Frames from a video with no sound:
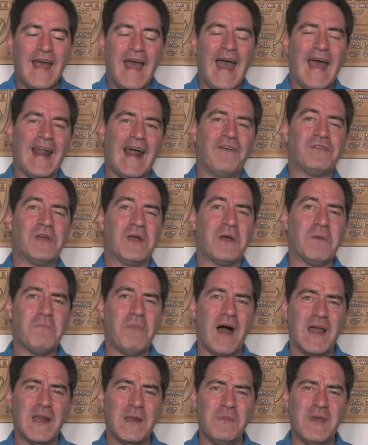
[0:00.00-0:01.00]
and I have to
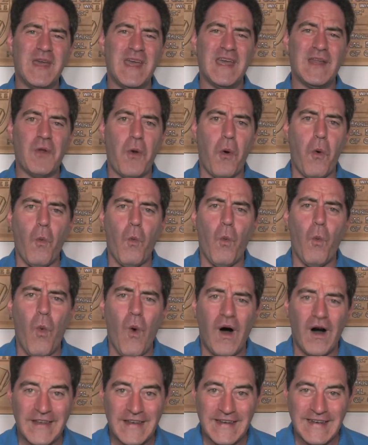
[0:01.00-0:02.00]
combine them in
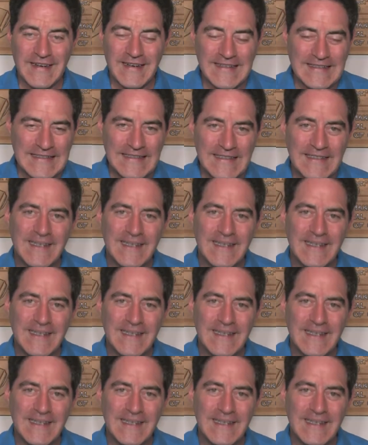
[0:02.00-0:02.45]
one